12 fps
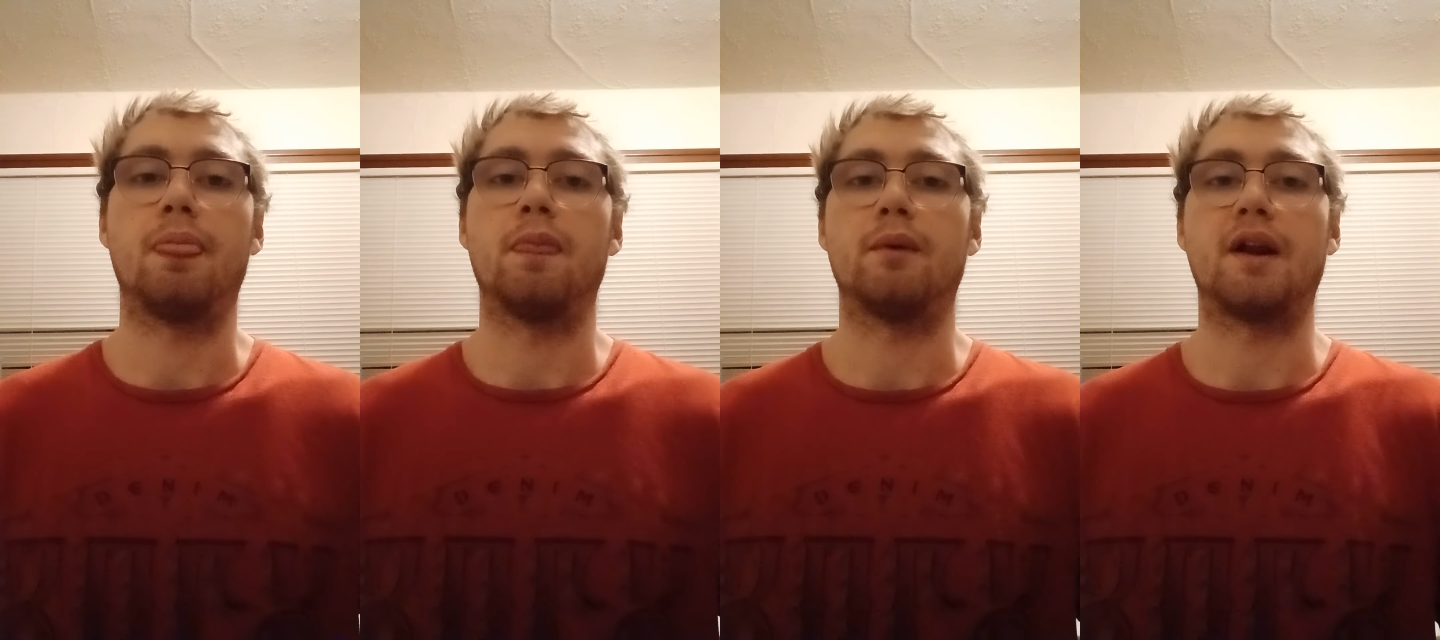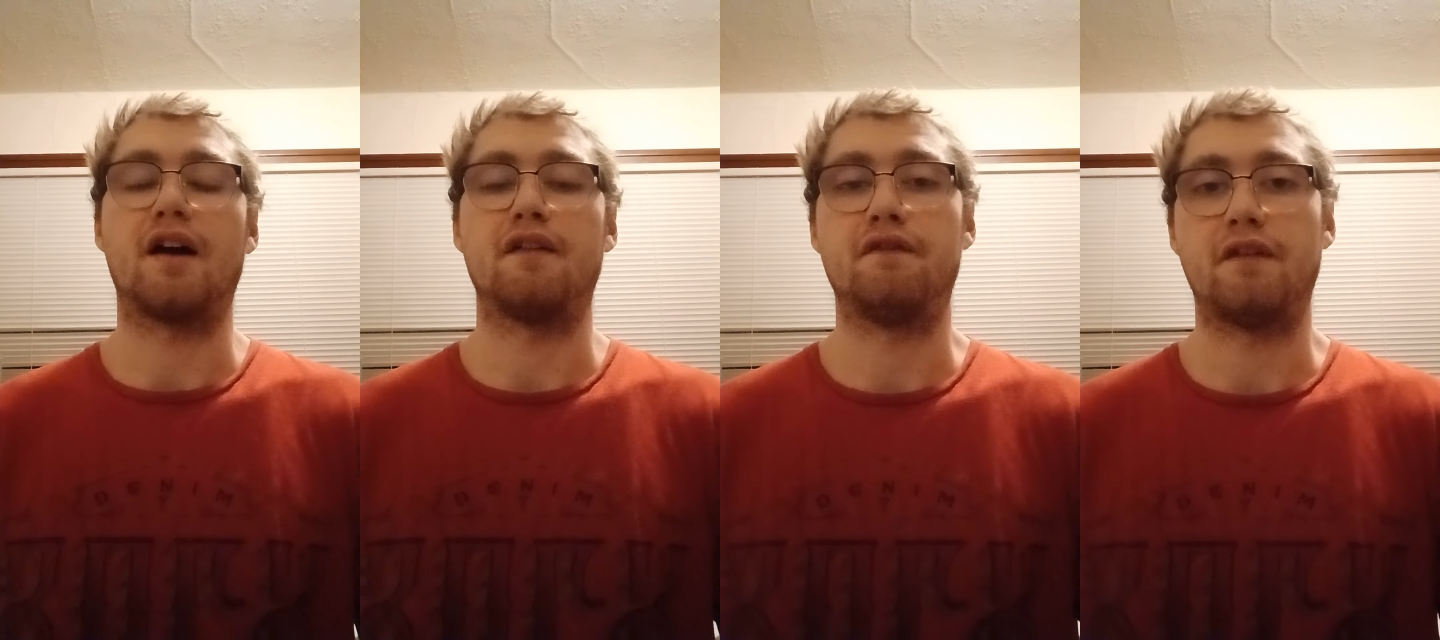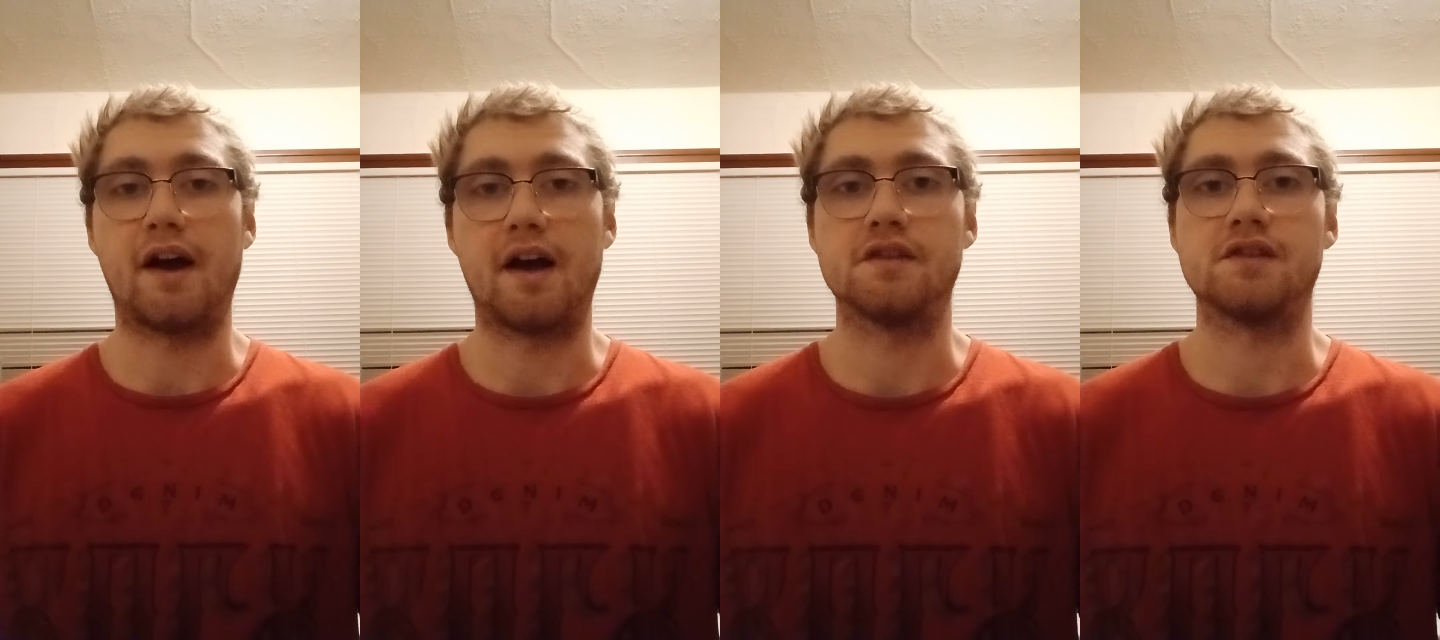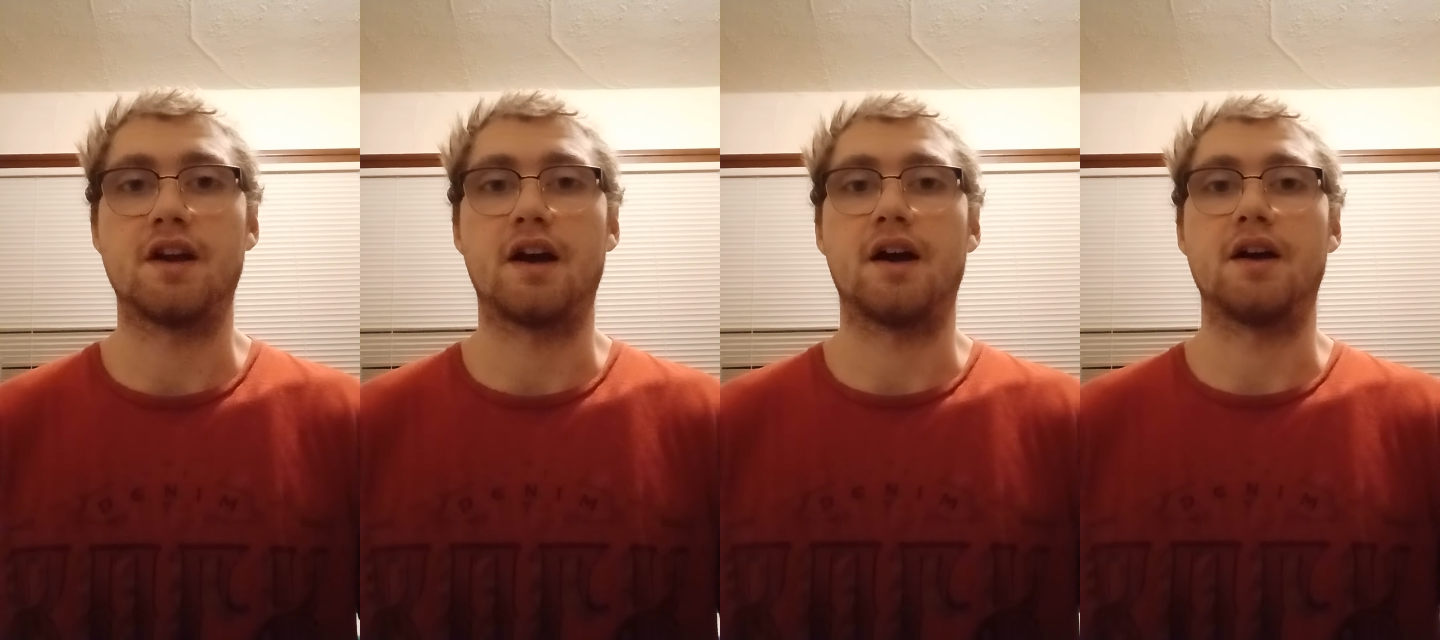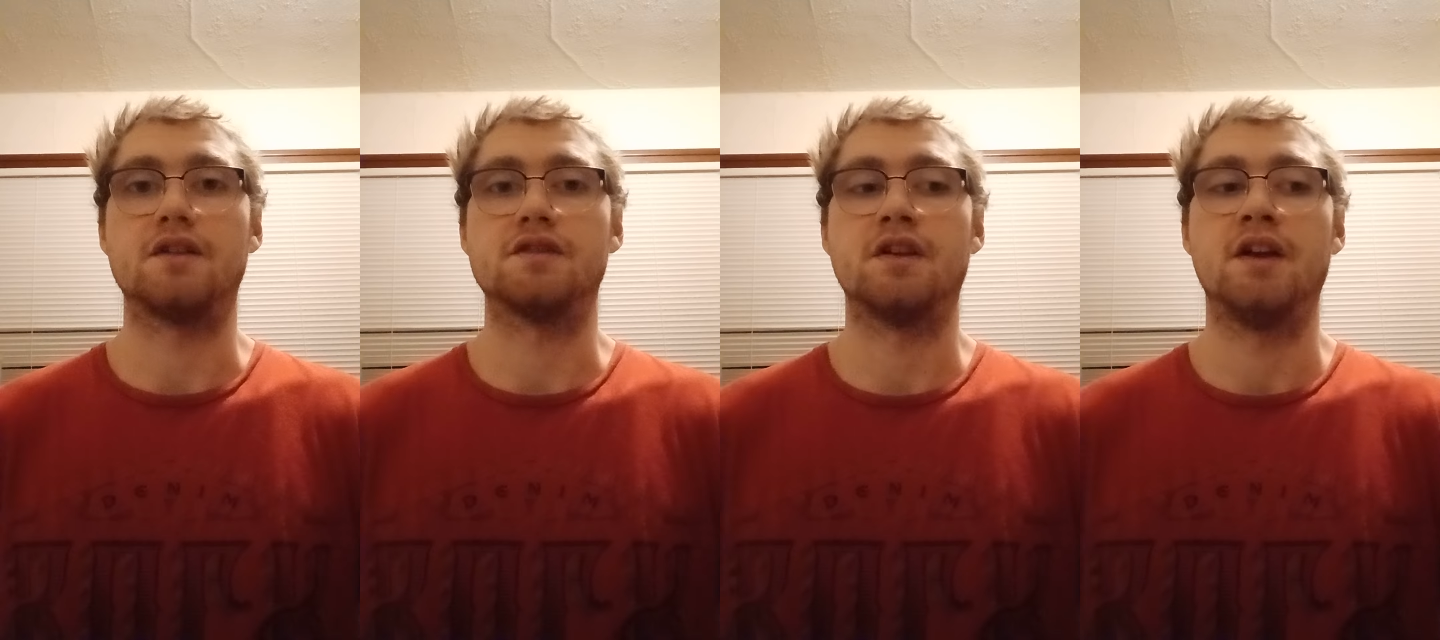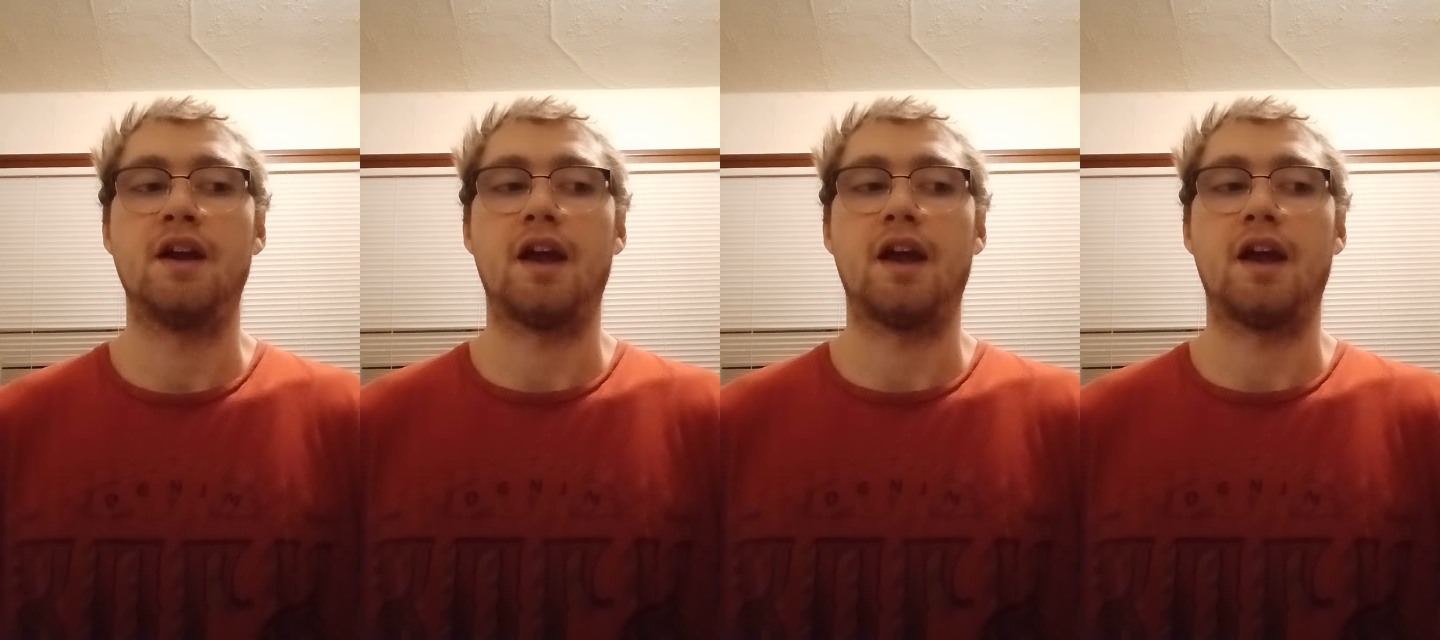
when I fast, guys.